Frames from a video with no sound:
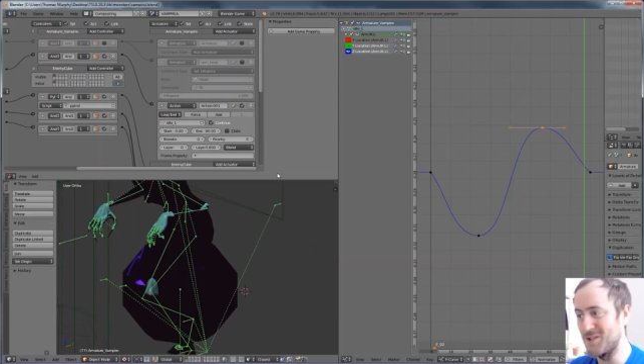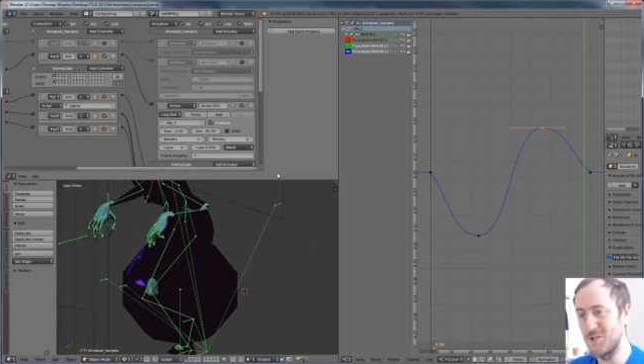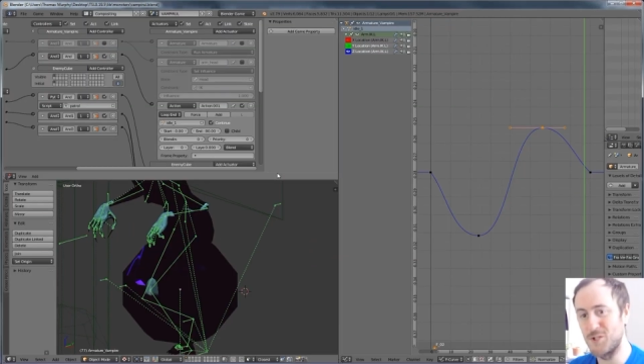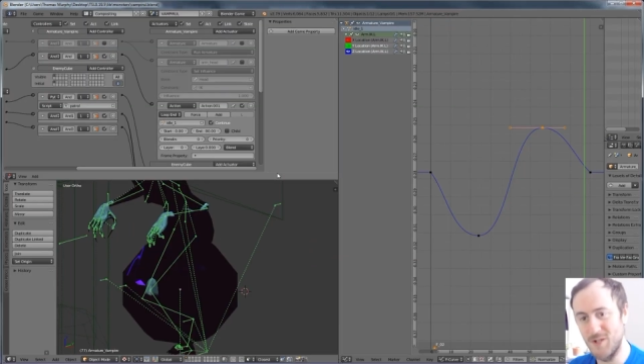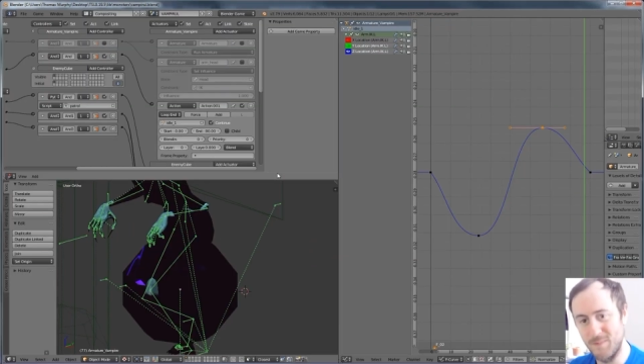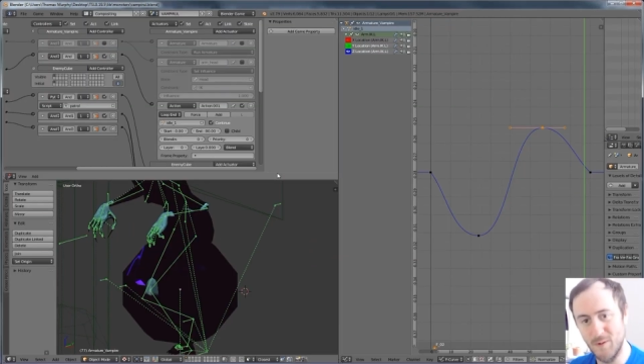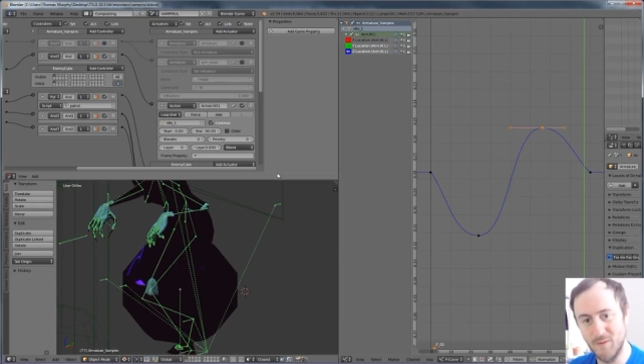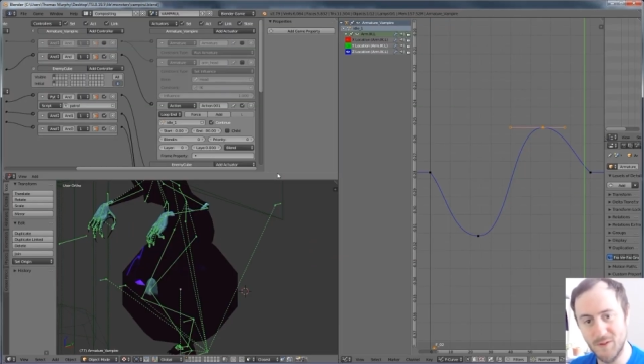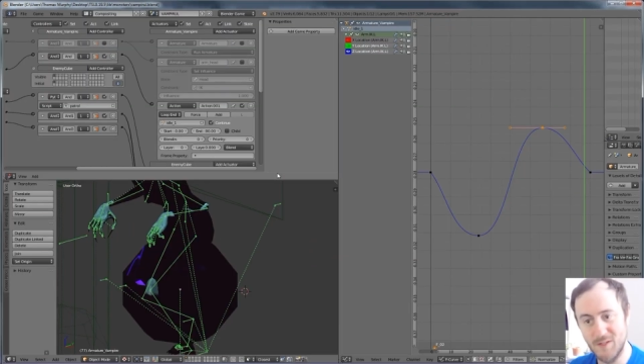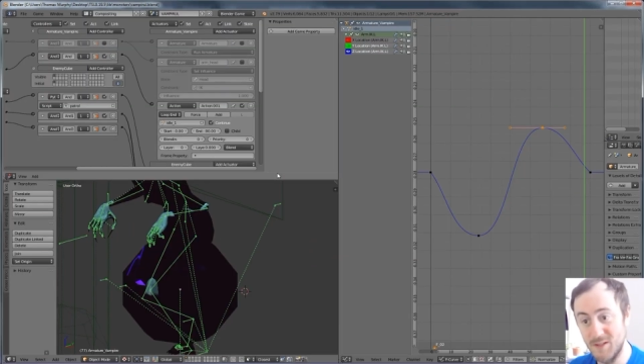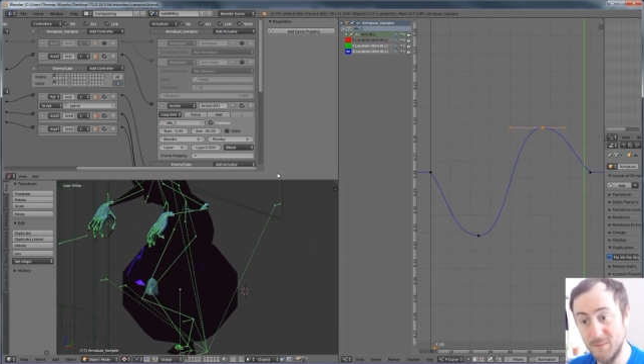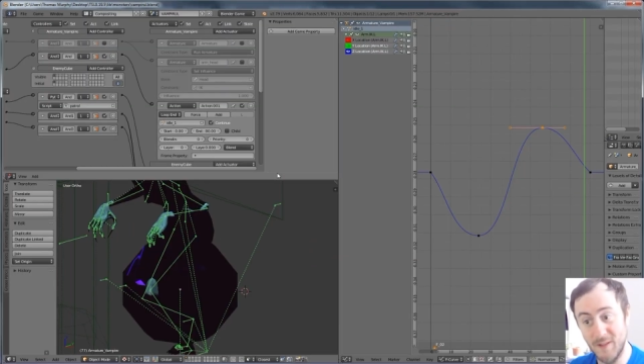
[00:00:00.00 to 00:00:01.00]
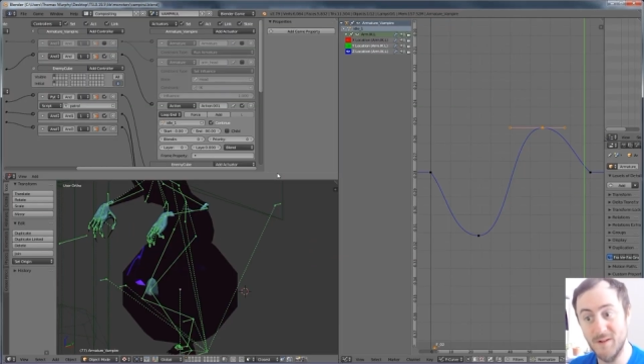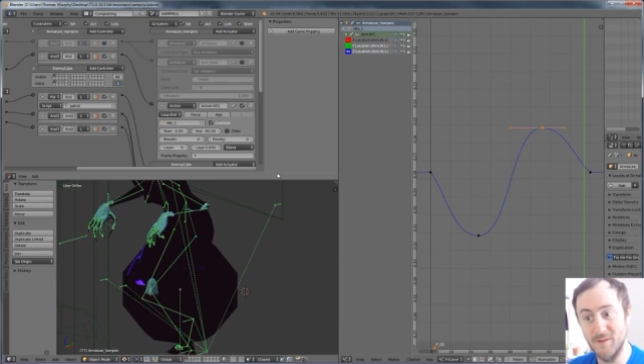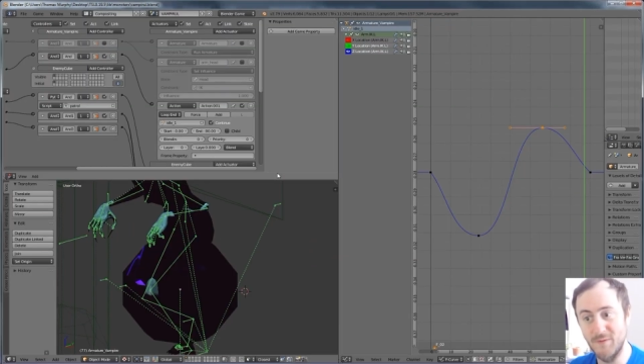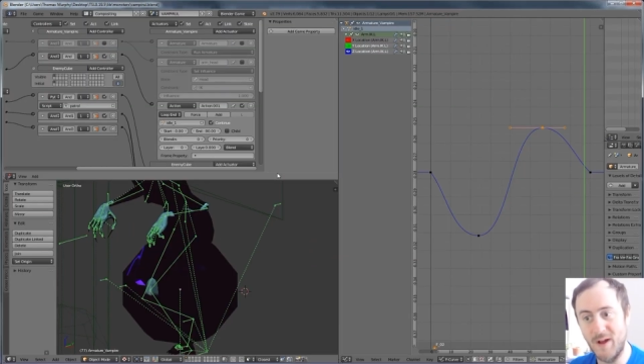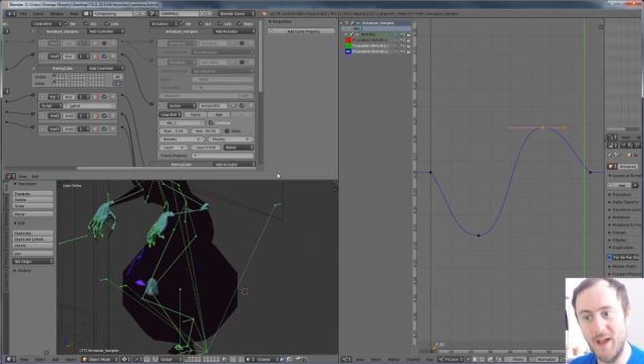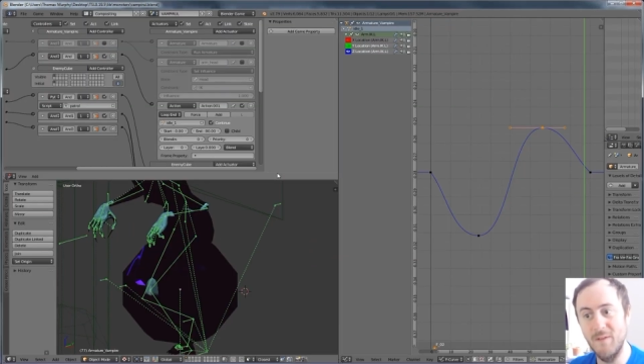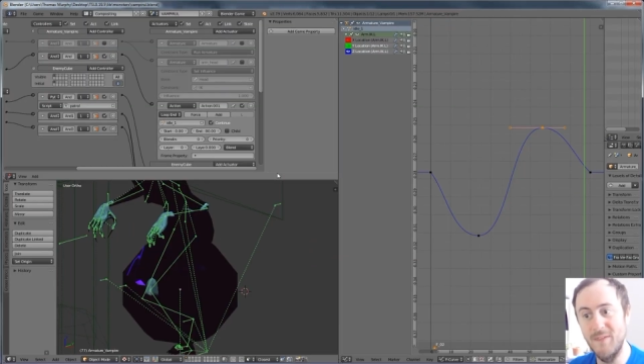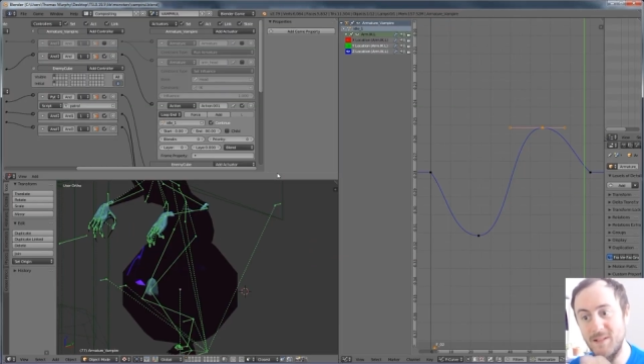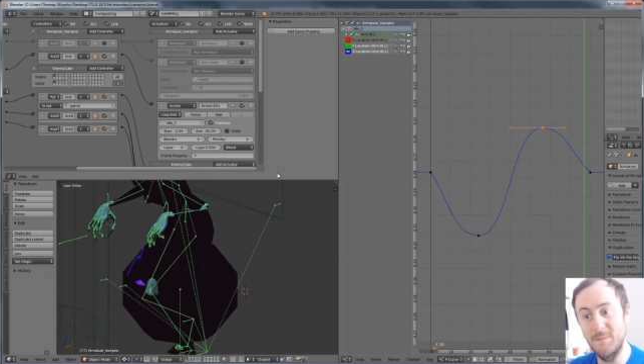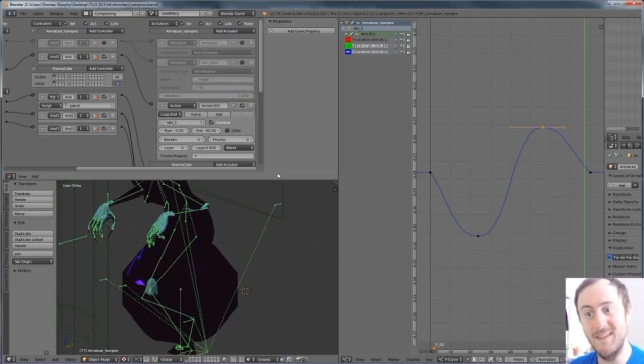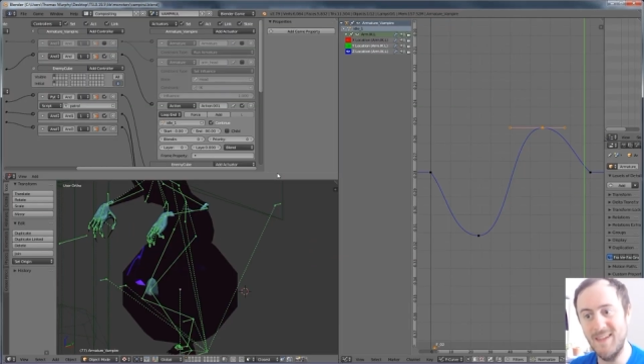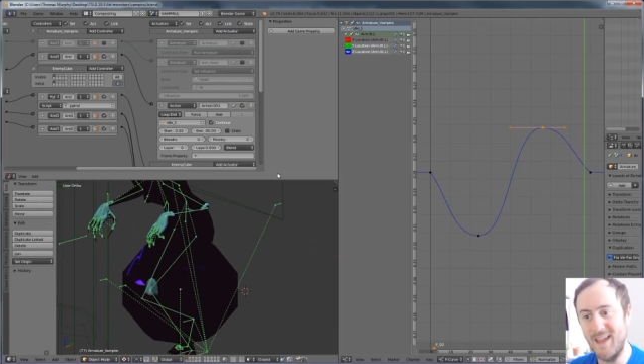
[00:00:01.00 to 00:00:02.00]
just jump over to the Blender file that's
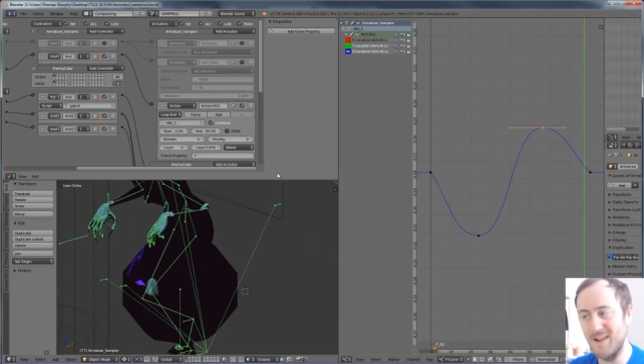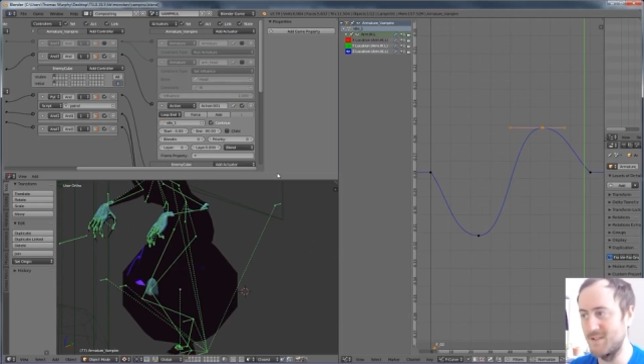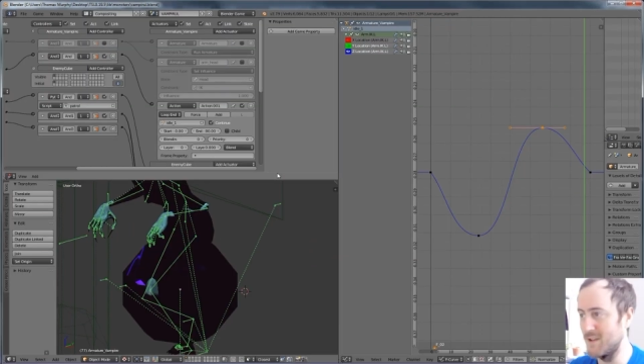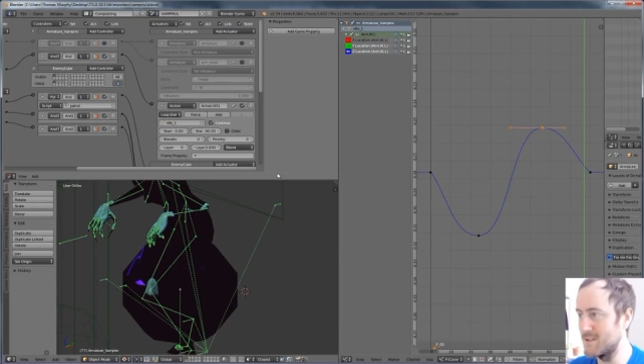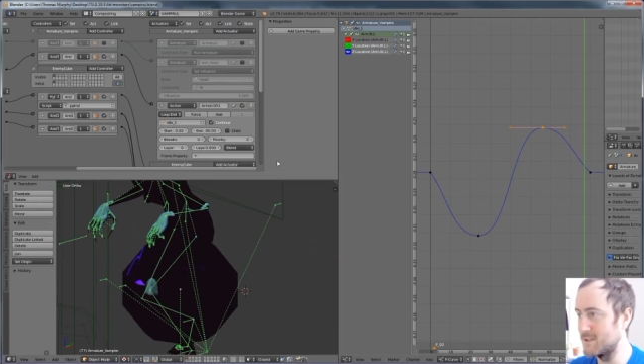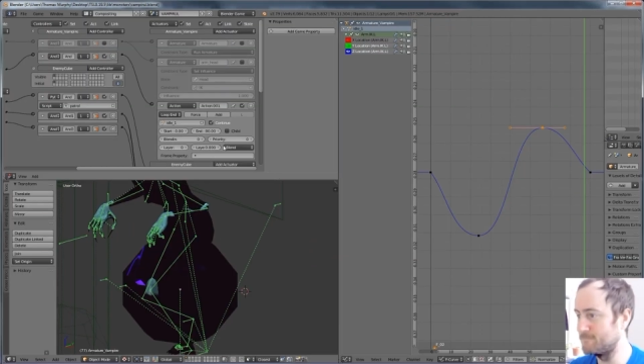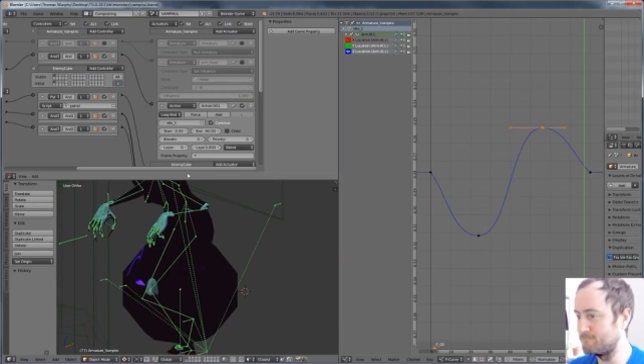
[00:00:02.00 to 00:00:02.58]
being accessed,